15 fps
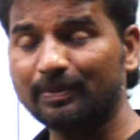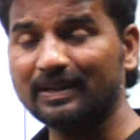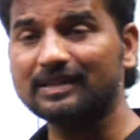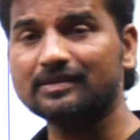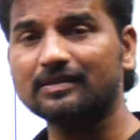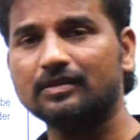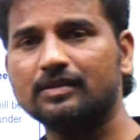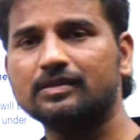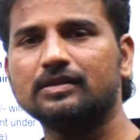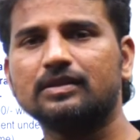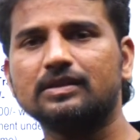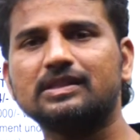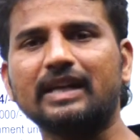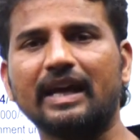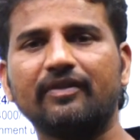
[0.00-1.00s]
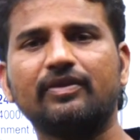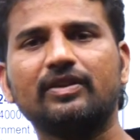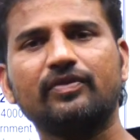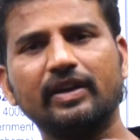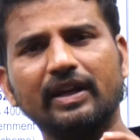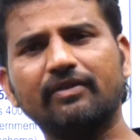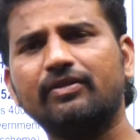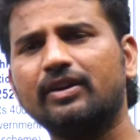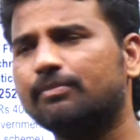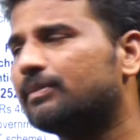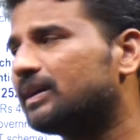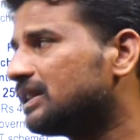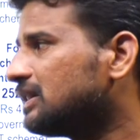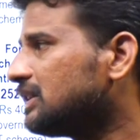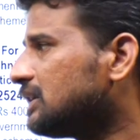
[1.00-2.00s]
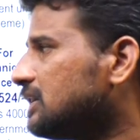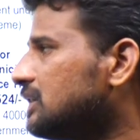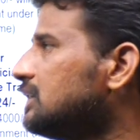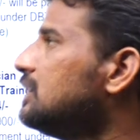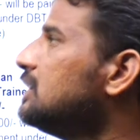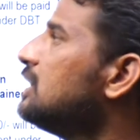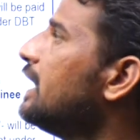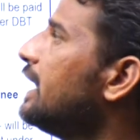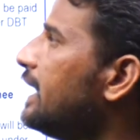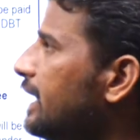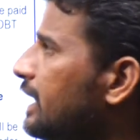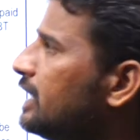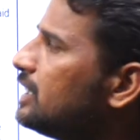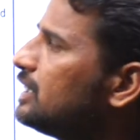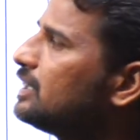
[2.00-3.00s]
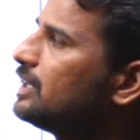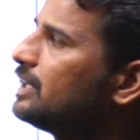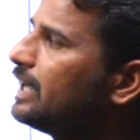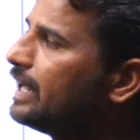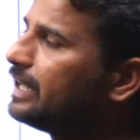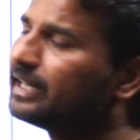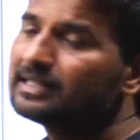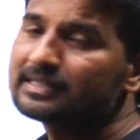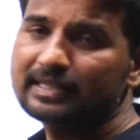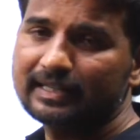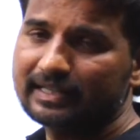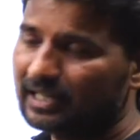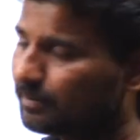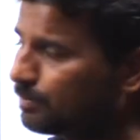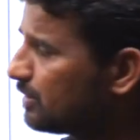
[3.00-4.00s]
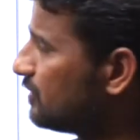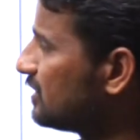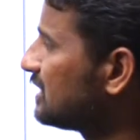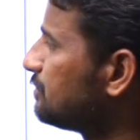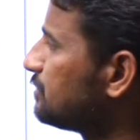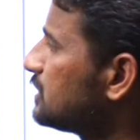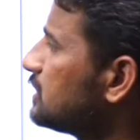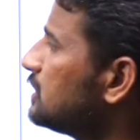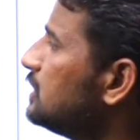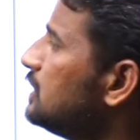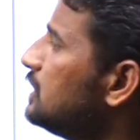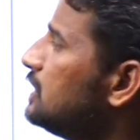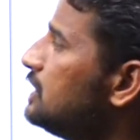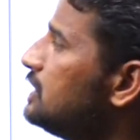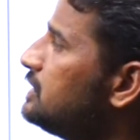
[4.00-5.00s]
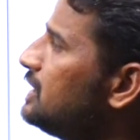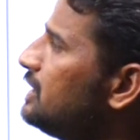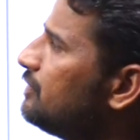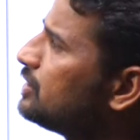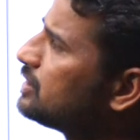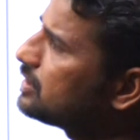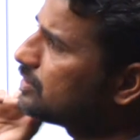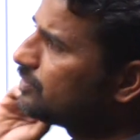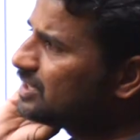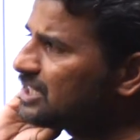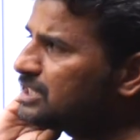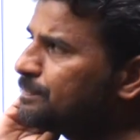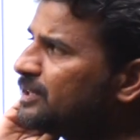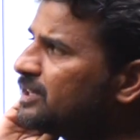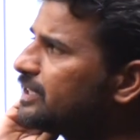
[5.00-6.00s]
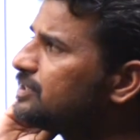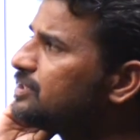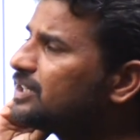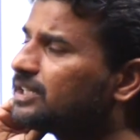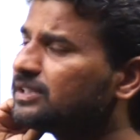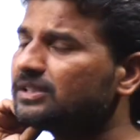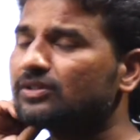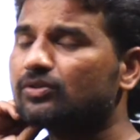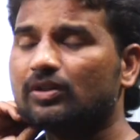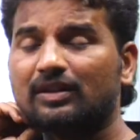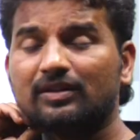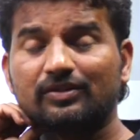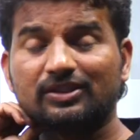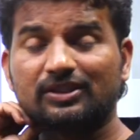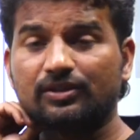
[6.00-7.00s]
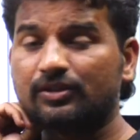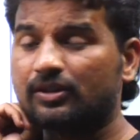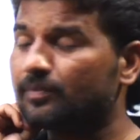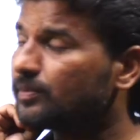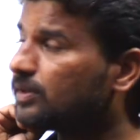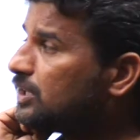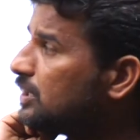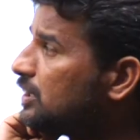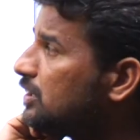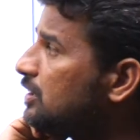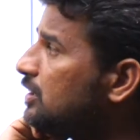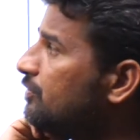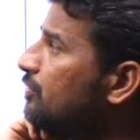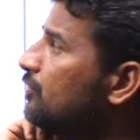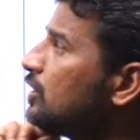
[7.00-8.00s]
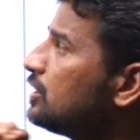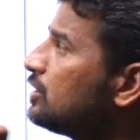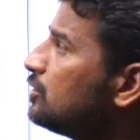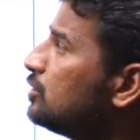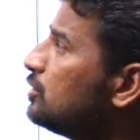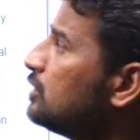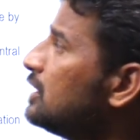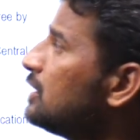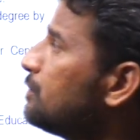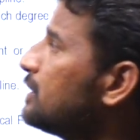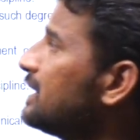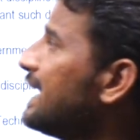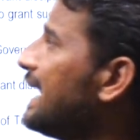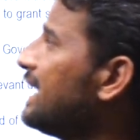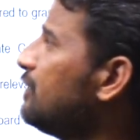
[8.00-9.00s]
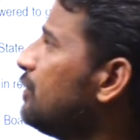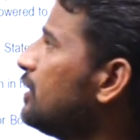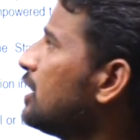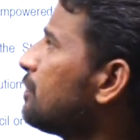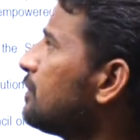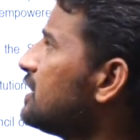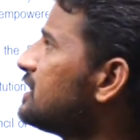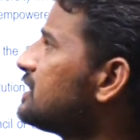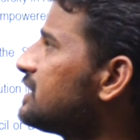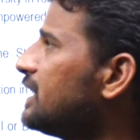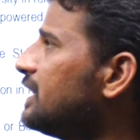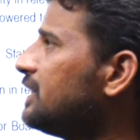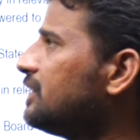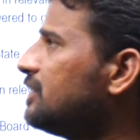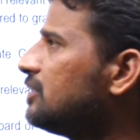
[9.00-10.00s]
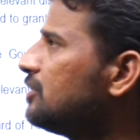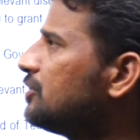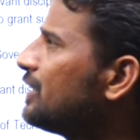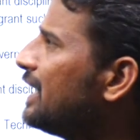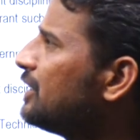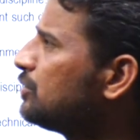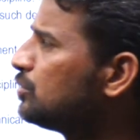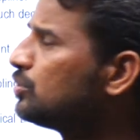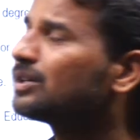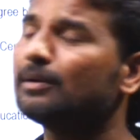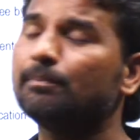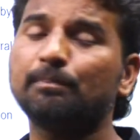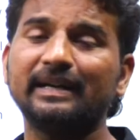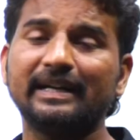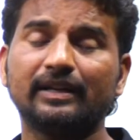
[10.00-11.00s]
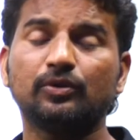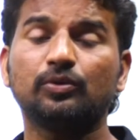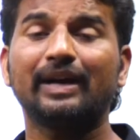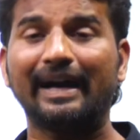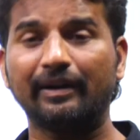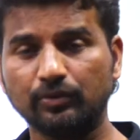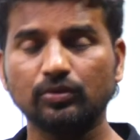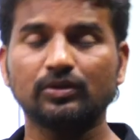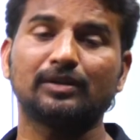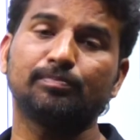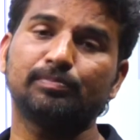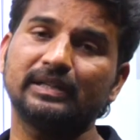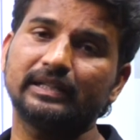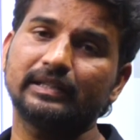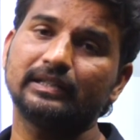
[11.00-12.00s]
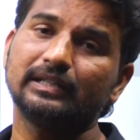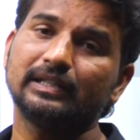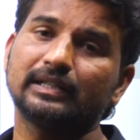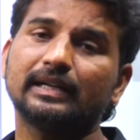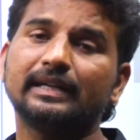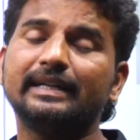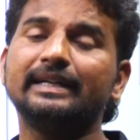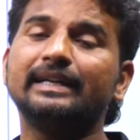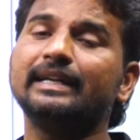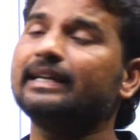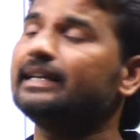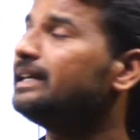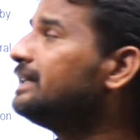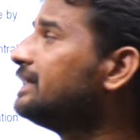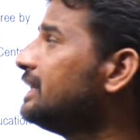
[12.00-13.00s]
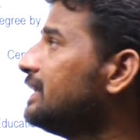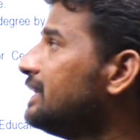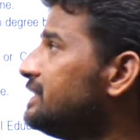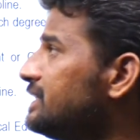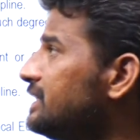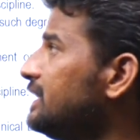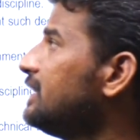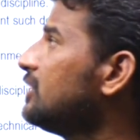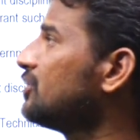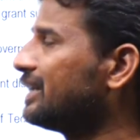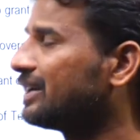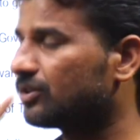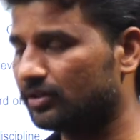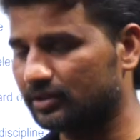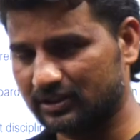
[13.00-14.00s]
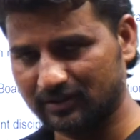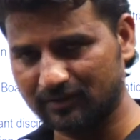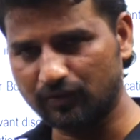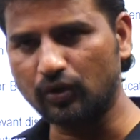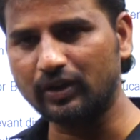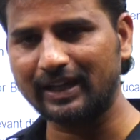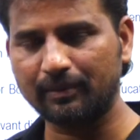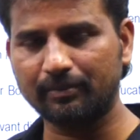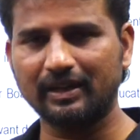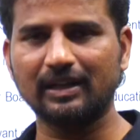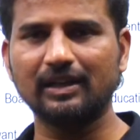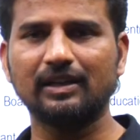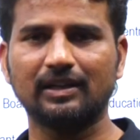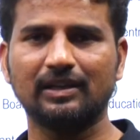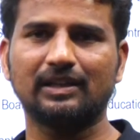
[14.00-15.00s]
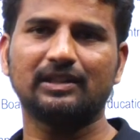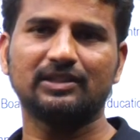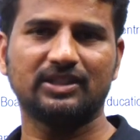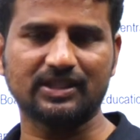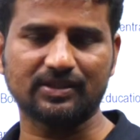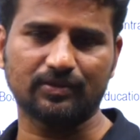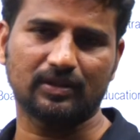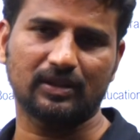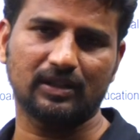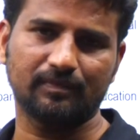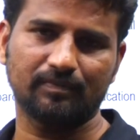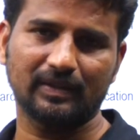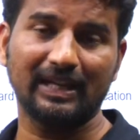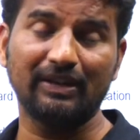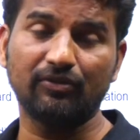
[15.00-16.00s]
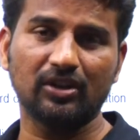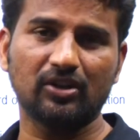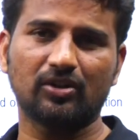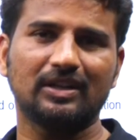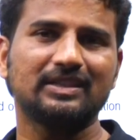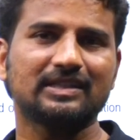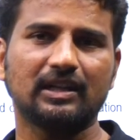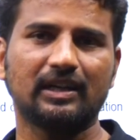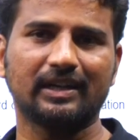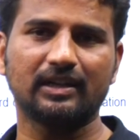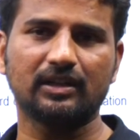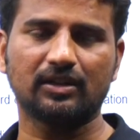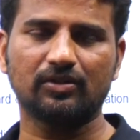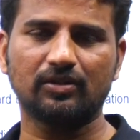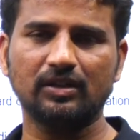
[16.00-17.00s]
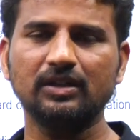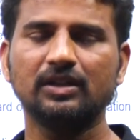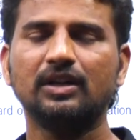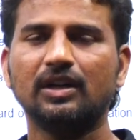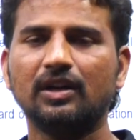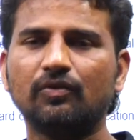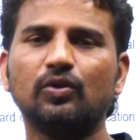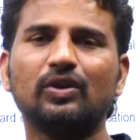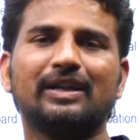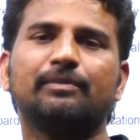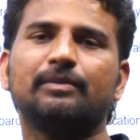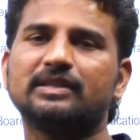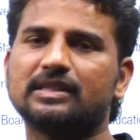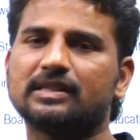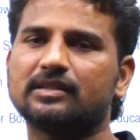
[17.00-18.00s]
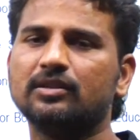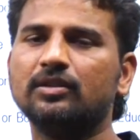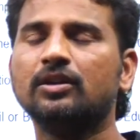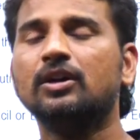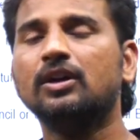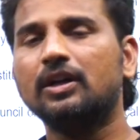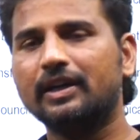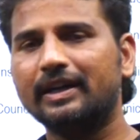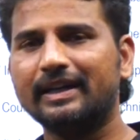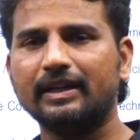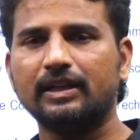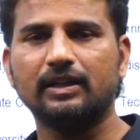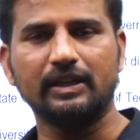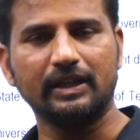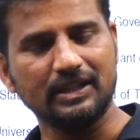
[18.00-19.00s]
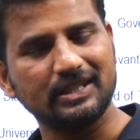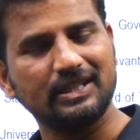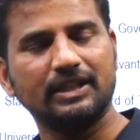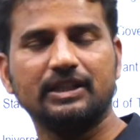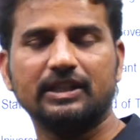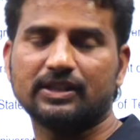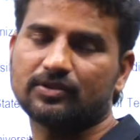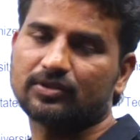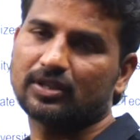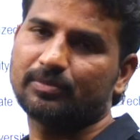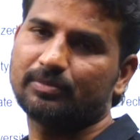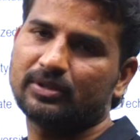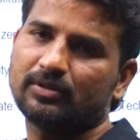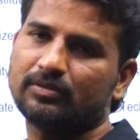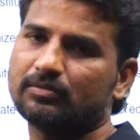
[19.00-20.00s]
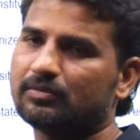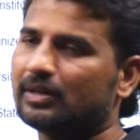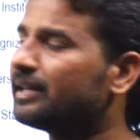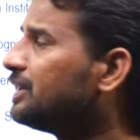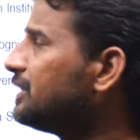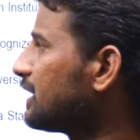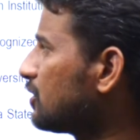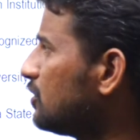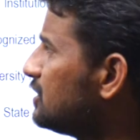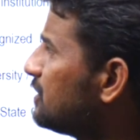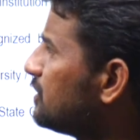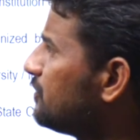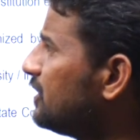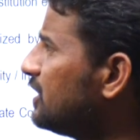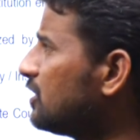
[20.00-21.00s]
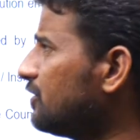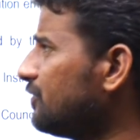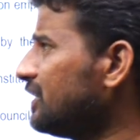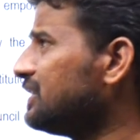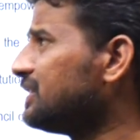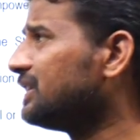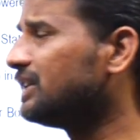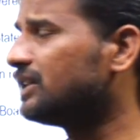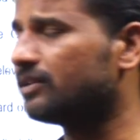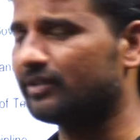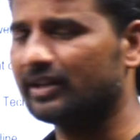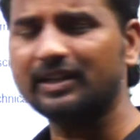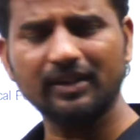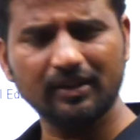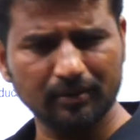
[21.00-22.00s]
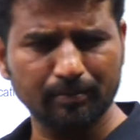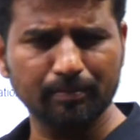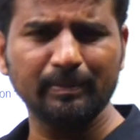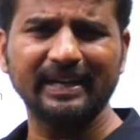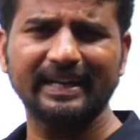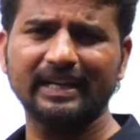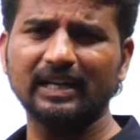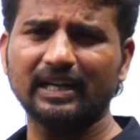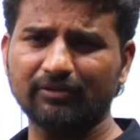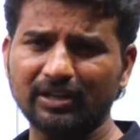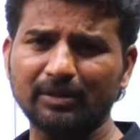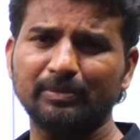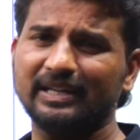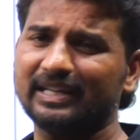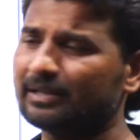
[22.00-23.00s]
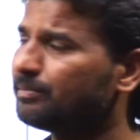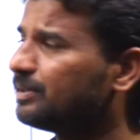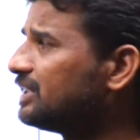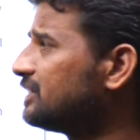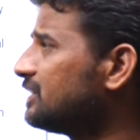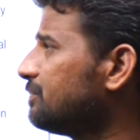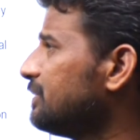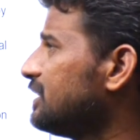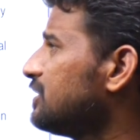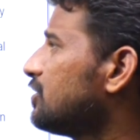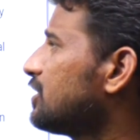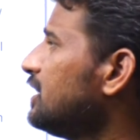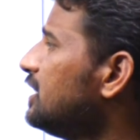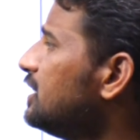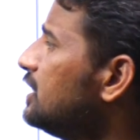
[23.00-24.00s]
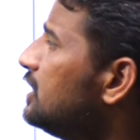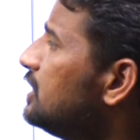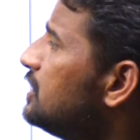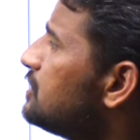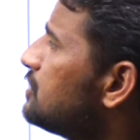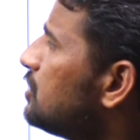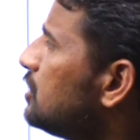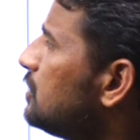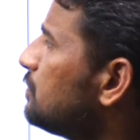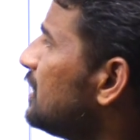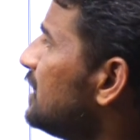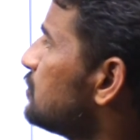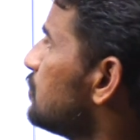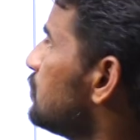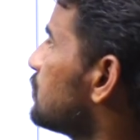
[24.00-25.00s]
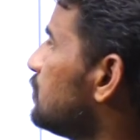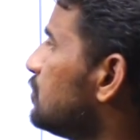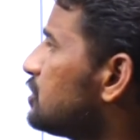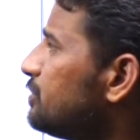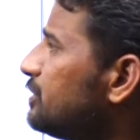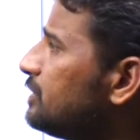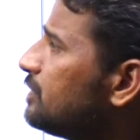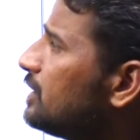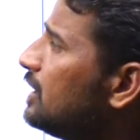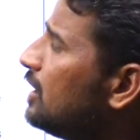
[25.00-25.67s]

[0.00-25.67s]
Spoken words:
rupees as a stipend for every month in NLC India Private Limited. See, with respect to the education qualification, you know, if you want to do the graduate apprentice training here, you have to complete the degree either in engineering or technology. Full-time regular ga chesundali. Evening college ki landi gaakunta full-time basis lo degree engineering chesundali meeru. Adi technology field ga anivandi, engineering ga anivandi. Ade BTech ga anivandi, BN meaning that meaning, okay? So, choose coach meeru.